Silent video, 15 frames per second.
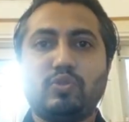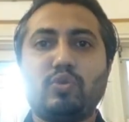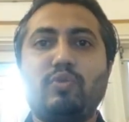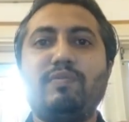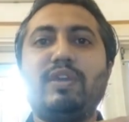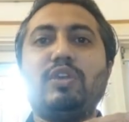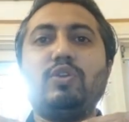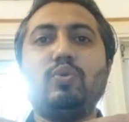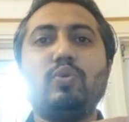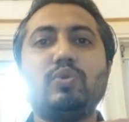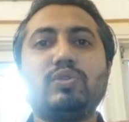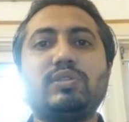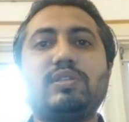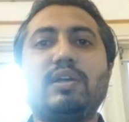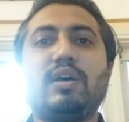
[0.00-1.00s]
so we
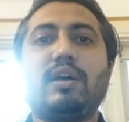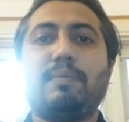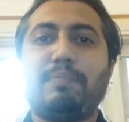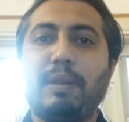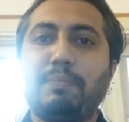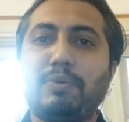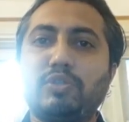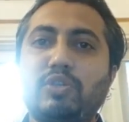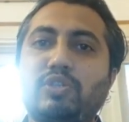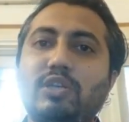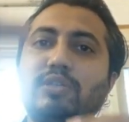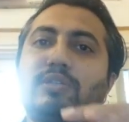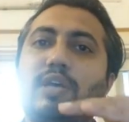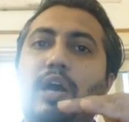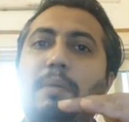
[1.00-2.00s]
use the
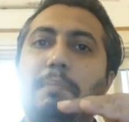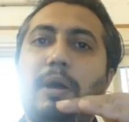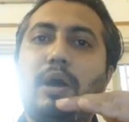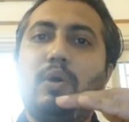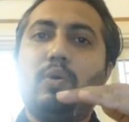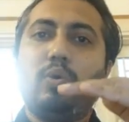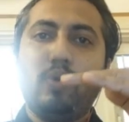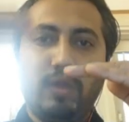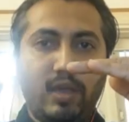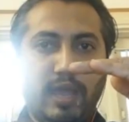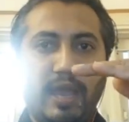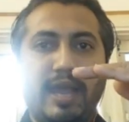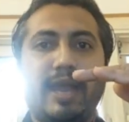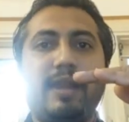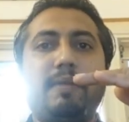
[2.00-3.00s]
prepositions above
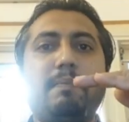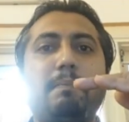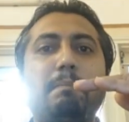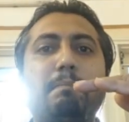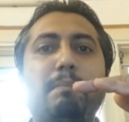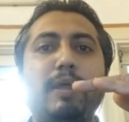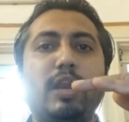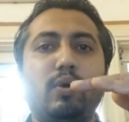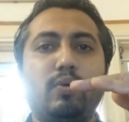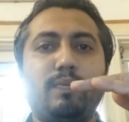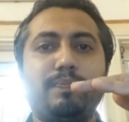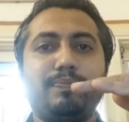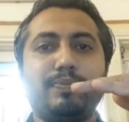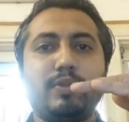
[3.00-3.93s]
and below.